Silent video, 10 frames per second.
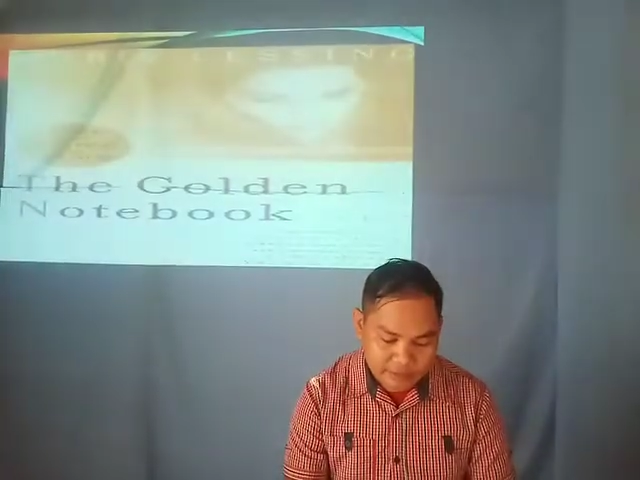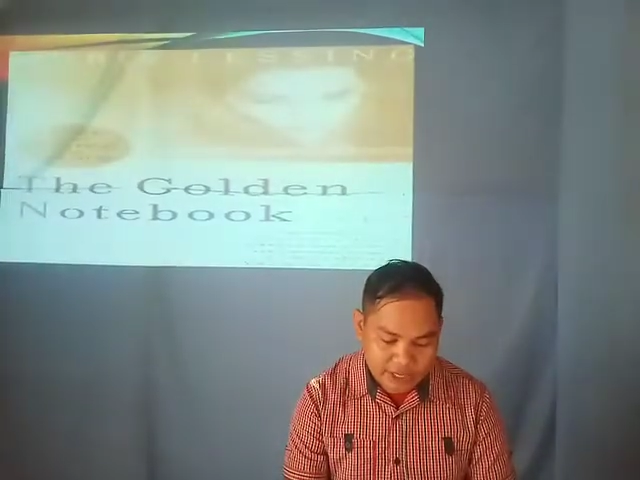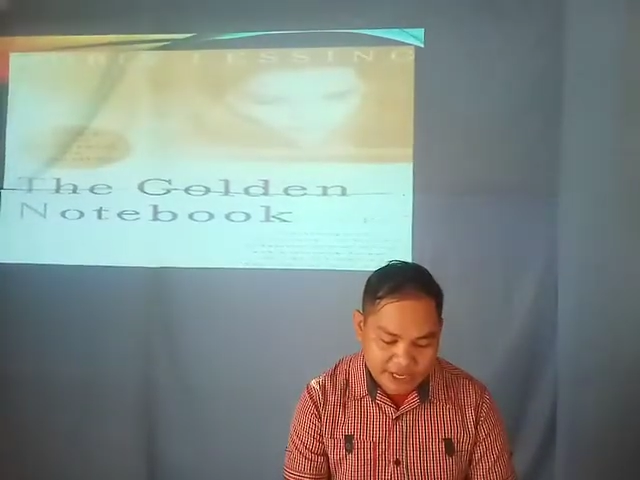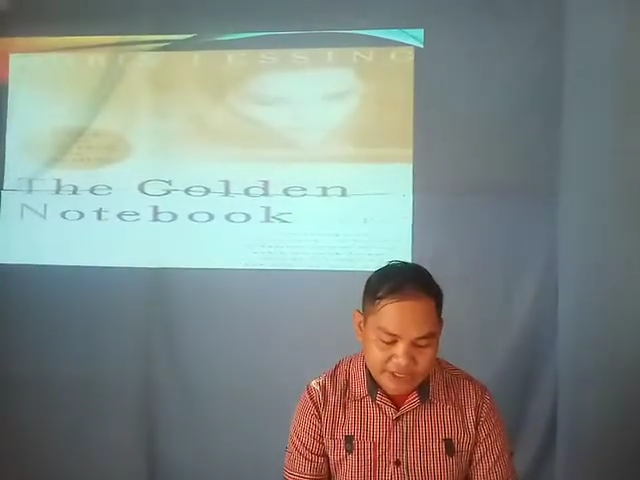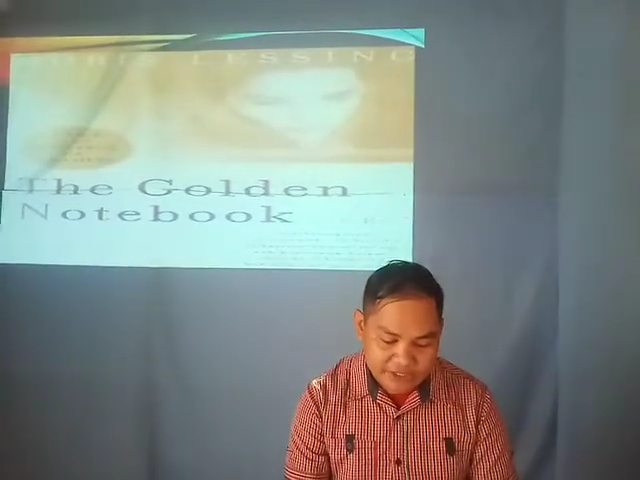
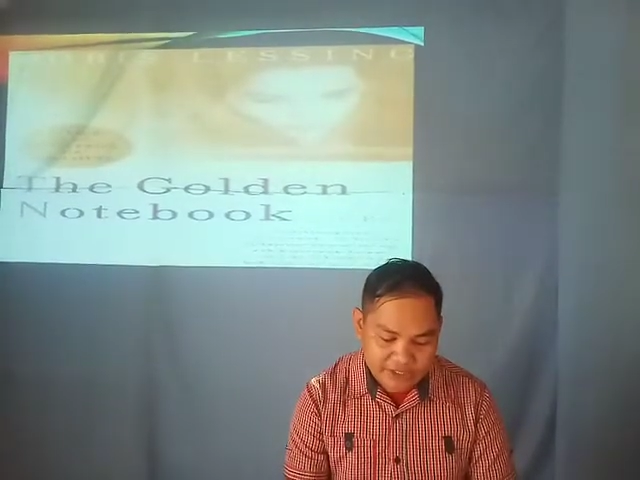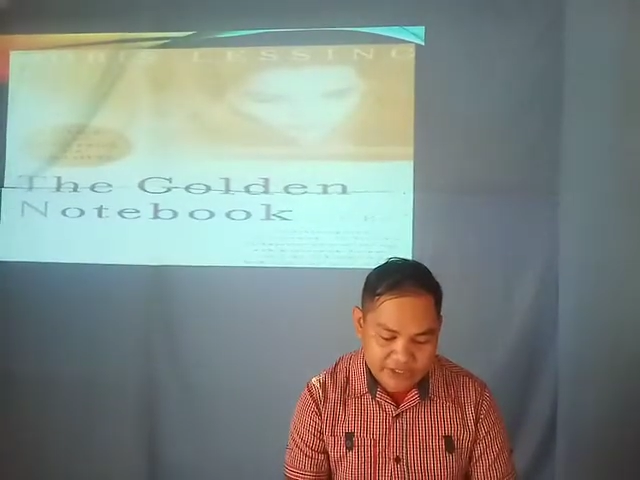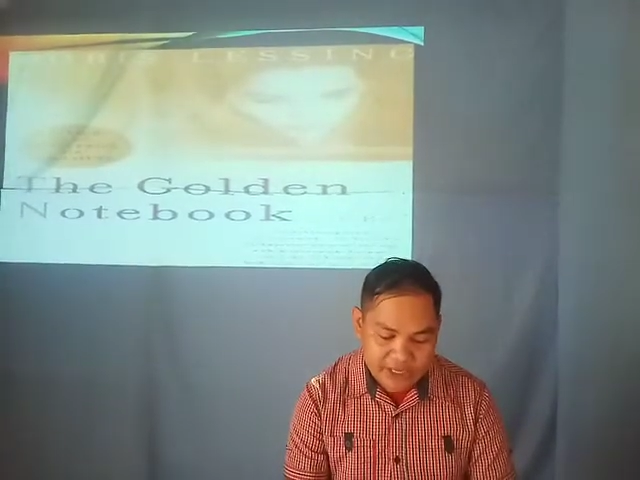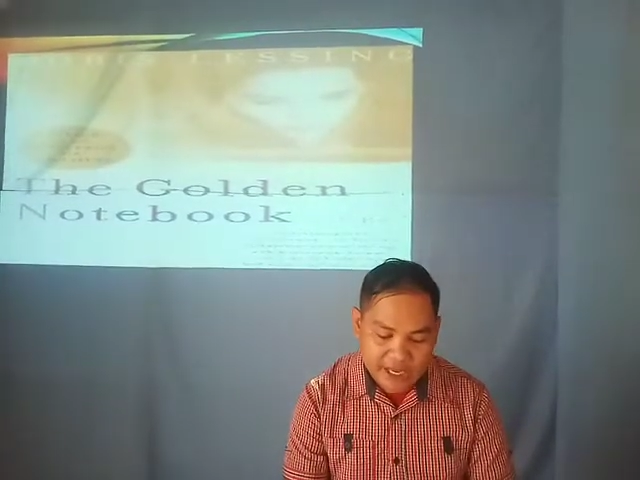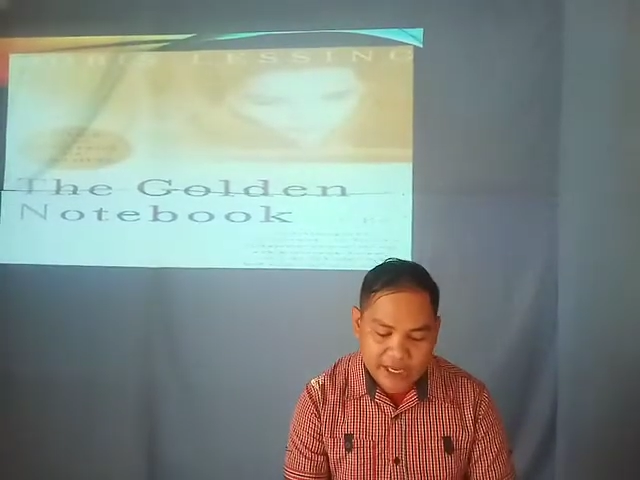Next
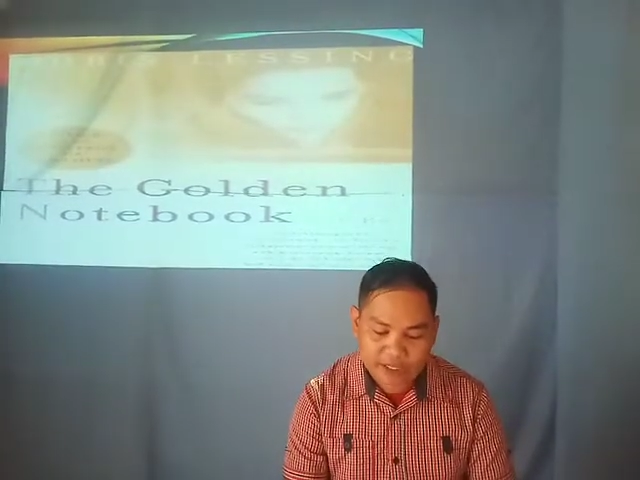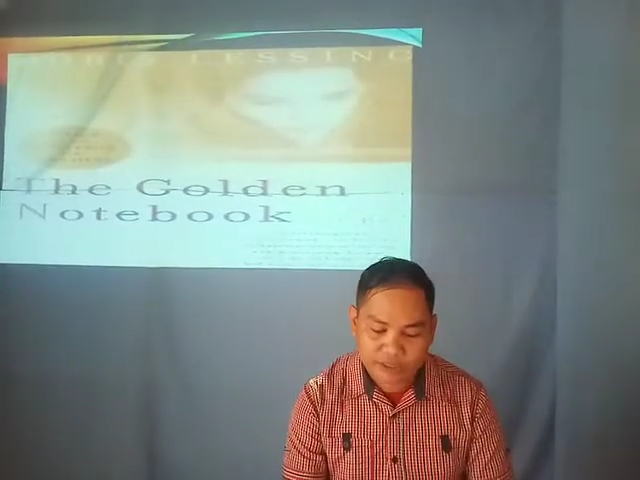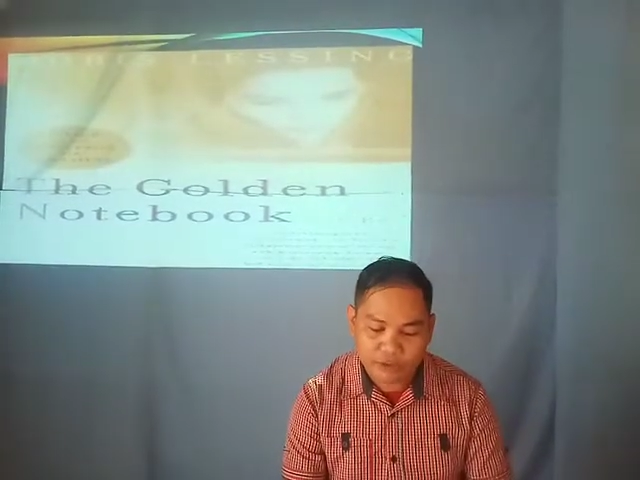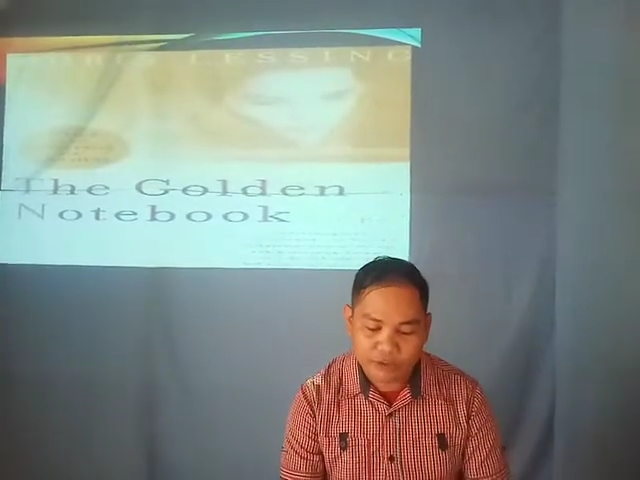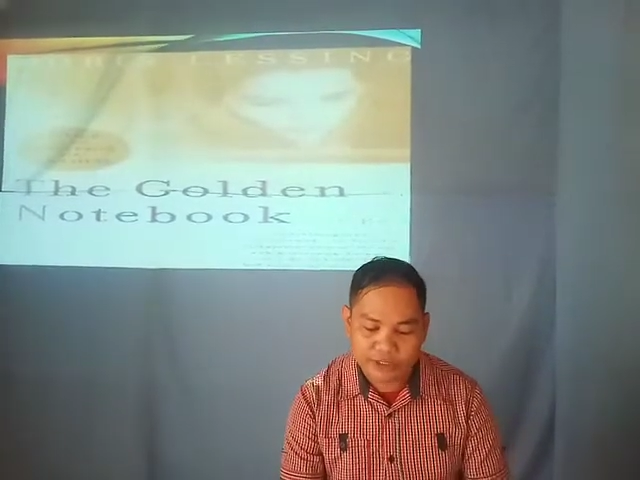is the
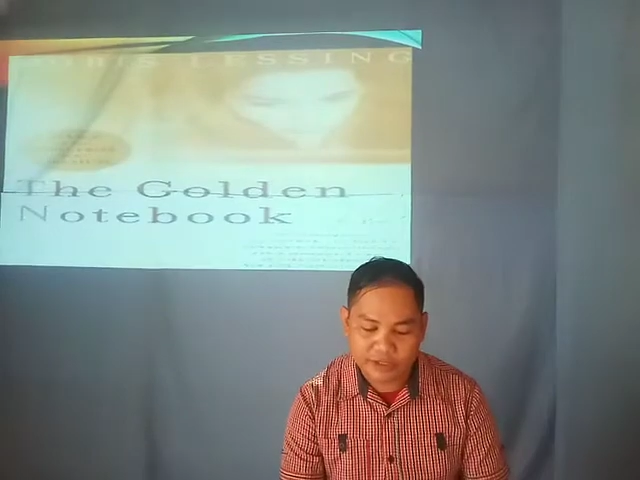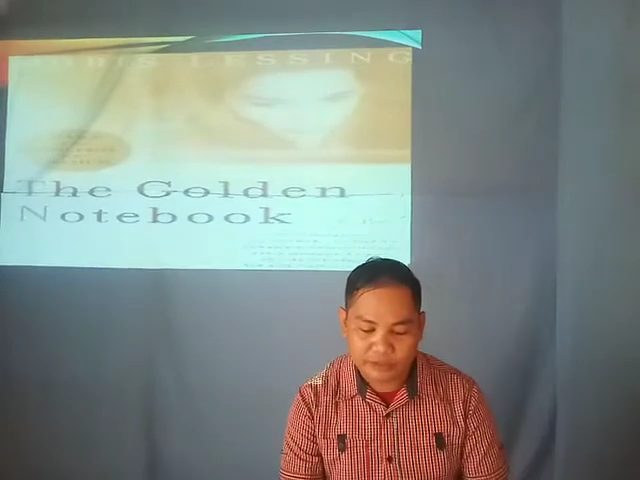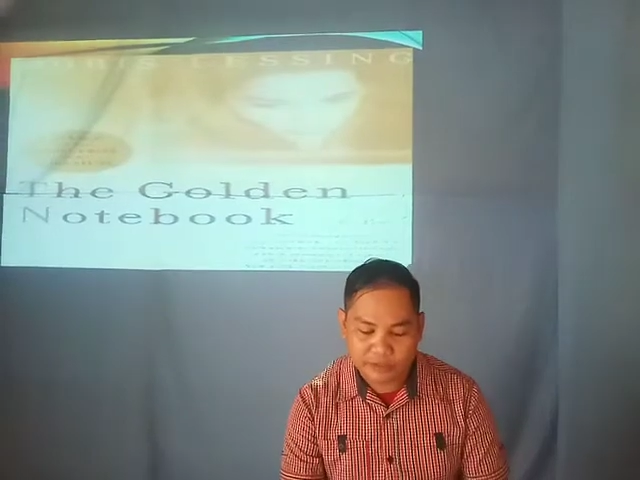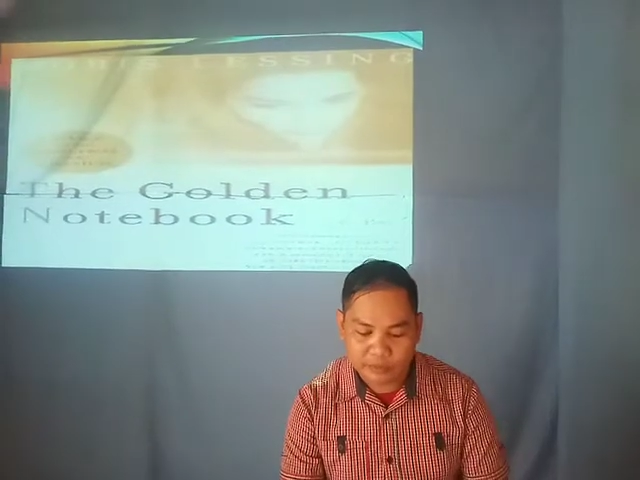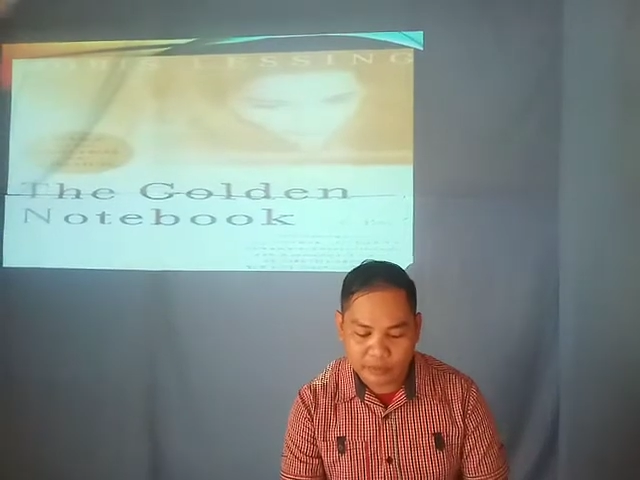Golden
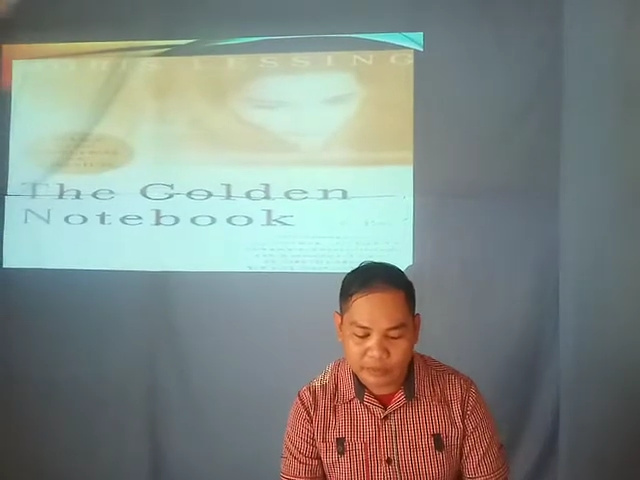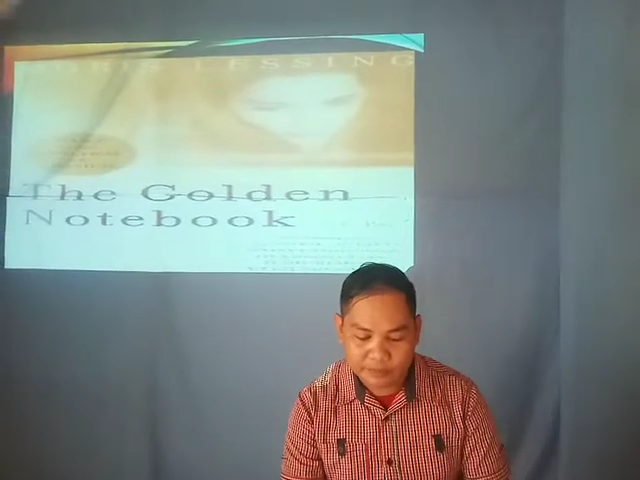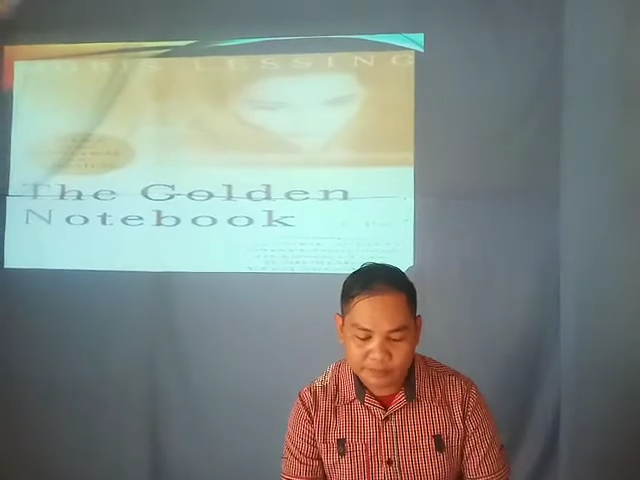Notebook.